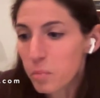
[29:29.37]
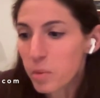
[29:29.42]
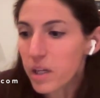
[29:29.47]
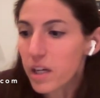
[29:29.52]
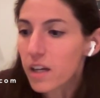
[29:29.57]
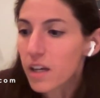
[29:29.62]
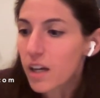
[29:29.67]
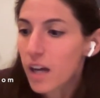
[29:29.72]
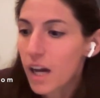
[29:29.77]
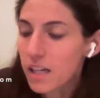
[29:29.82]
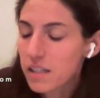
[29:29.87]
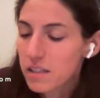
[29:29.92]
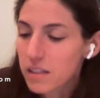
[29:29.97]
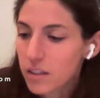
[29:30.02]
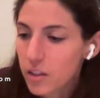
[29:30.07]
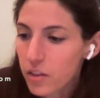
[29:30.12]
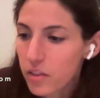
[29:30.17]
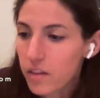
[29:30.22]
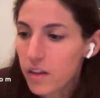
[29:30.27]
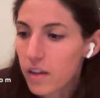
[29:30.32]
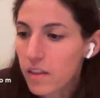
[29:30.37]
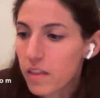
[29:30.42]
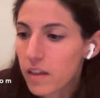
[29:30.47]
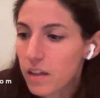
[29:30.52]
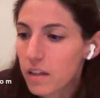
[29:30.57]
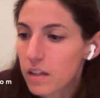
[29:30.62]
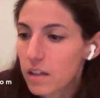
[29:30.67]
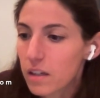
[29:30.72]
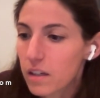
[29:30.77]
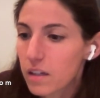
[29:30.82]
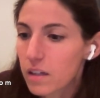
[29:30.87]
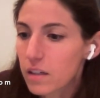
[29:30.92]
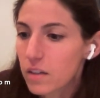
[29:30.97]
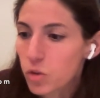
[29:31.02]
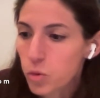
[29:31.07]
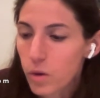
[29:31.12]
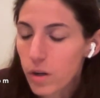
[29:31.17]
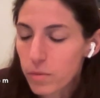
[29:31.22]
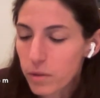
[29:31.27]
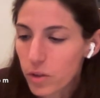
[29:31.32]
But I still think that
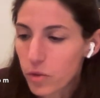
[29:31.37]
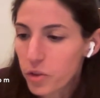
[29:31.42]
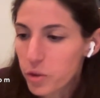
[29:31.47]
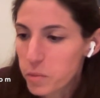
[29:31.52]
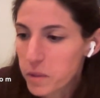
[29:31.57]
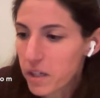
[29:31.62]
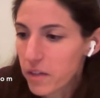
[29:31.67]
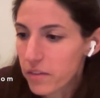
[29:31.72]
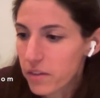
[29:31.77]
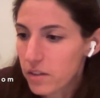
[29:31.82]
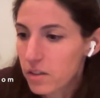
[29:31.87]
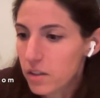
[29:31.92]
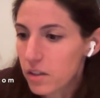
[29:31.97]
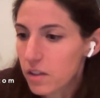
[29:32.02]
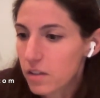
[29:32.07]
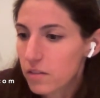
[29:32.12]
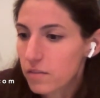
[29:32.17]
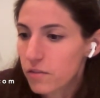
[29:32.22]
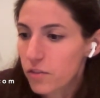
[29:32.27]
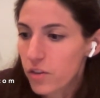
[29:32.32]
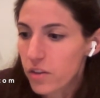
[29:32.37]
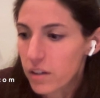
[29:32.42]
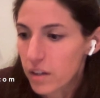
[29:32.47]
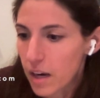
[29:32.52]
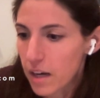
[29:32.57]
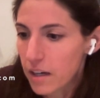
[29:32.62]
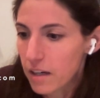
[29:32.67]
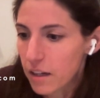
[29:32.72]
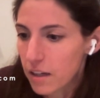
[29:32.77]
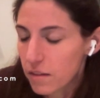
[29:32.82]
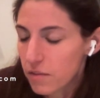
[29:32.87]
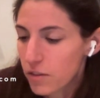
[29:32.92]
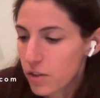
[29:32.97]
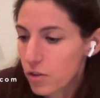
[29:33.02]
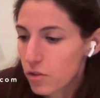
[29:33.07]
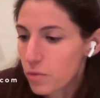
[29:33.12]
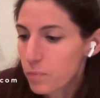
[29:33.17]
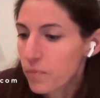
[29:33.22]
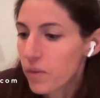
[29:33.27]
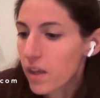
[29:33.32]
Tuan would only be on the hook for the 9.5
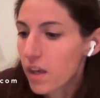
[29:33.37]
years.